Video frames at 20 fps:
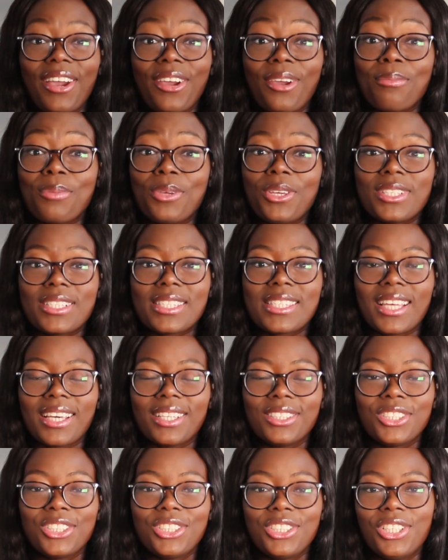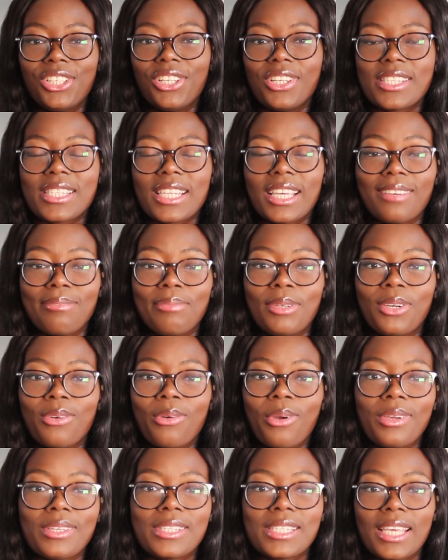Computer science students have been
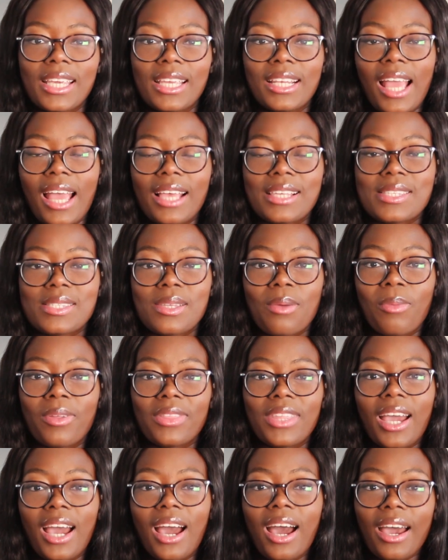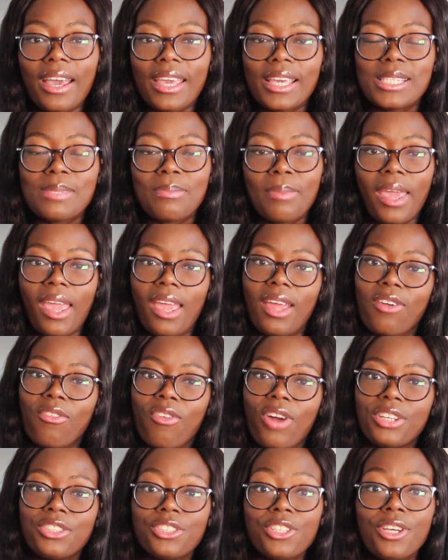quoted as some of the highest paying
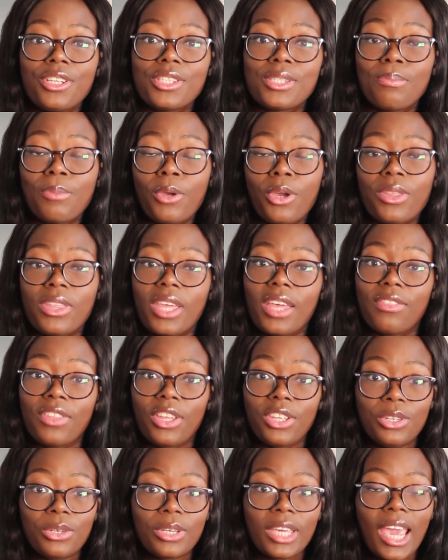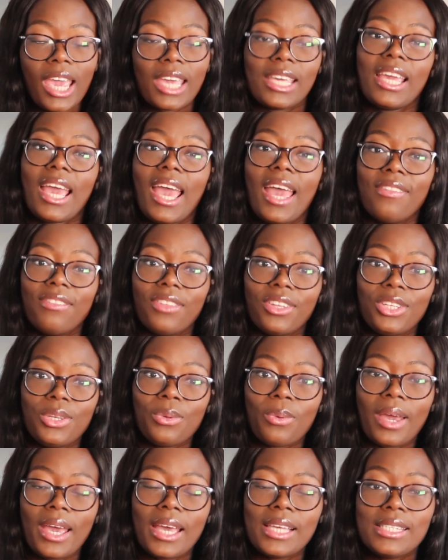graduates both in the UK and
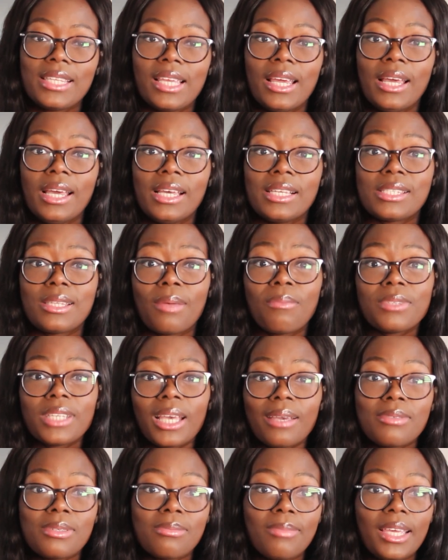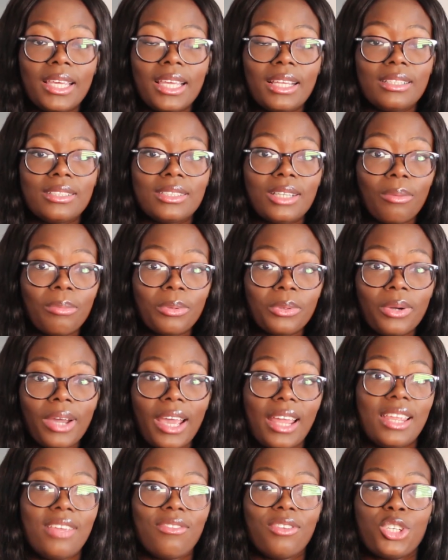the US, sometimes making double
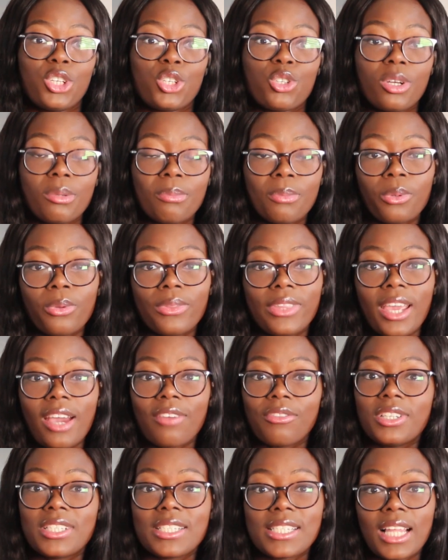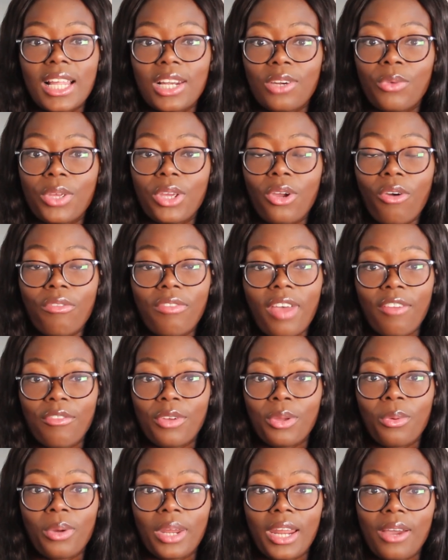and even triple the average salary of
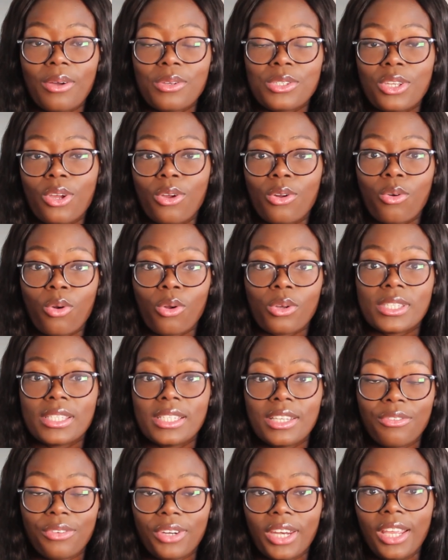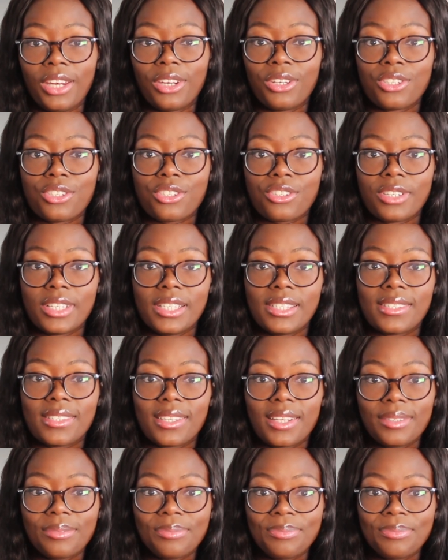everyone else across different industries.